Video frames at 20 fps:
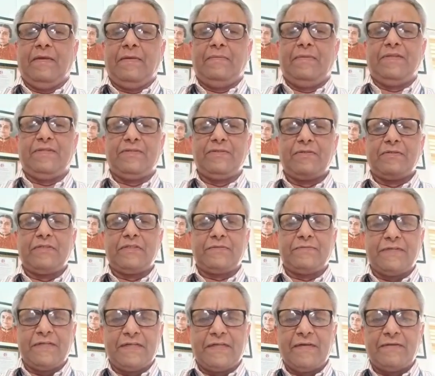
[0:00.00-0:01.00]
Please note this
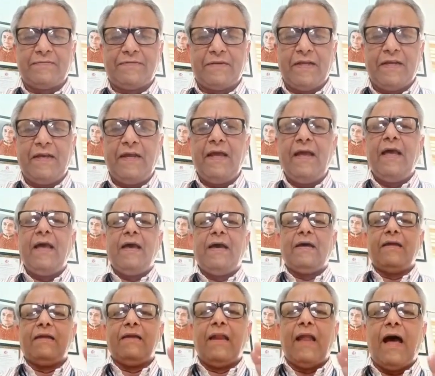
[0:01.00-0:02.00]
very carefully.
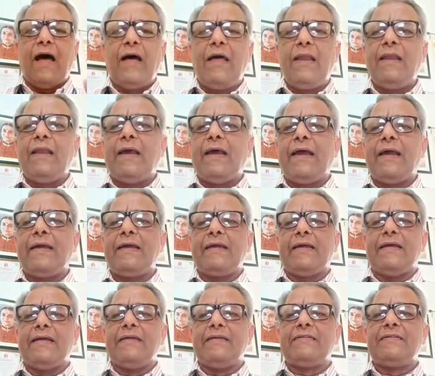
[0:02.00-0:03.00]
La
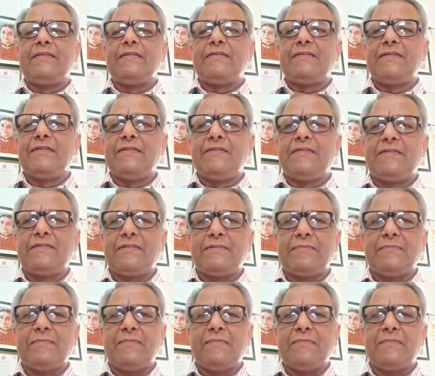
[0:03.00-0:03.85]
langue is the system.